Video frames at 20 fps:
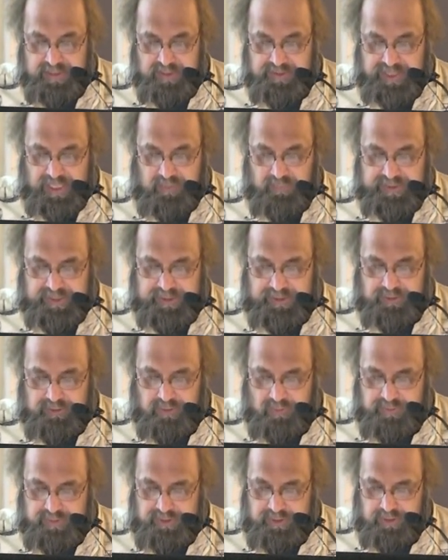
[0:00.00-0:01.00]
then we
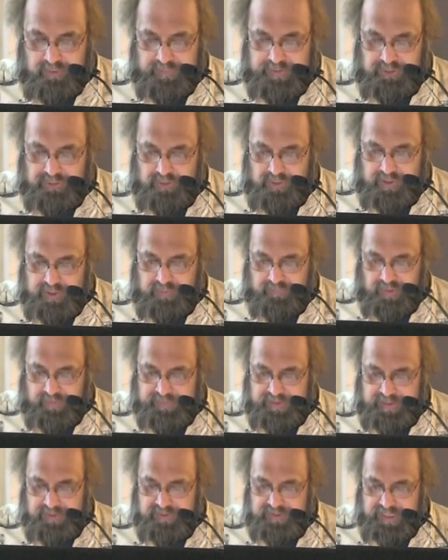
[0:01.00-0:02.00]
concluded to return and
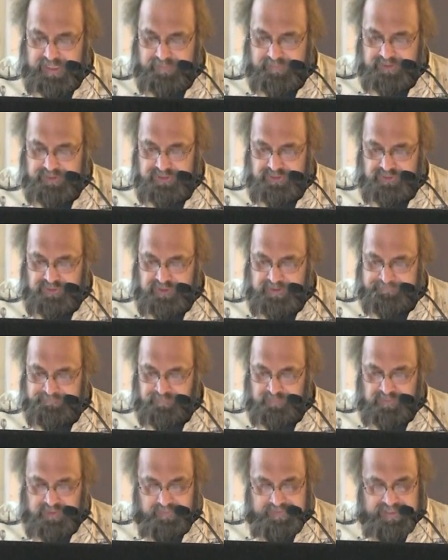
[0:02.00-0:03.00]
repair damages,
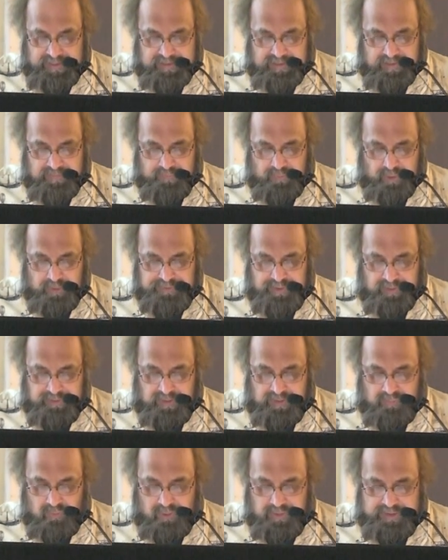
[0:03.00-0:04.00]
to make our berth a
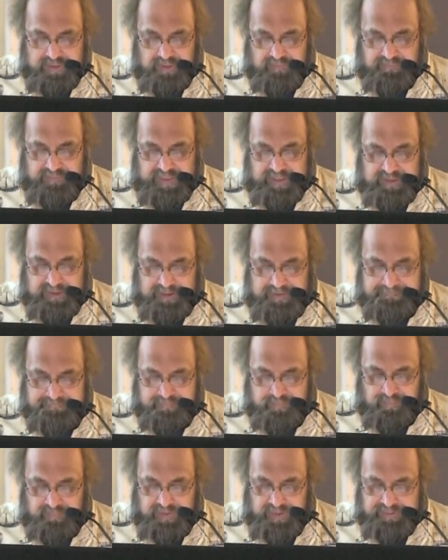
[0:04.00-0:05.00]
little more convenient
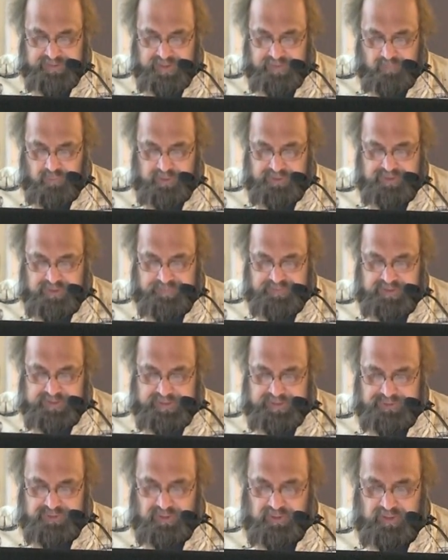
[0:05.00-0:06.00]
and get more
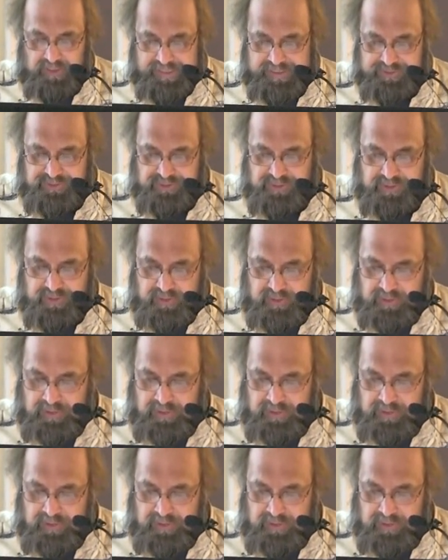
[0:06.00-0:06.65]
substantial lights.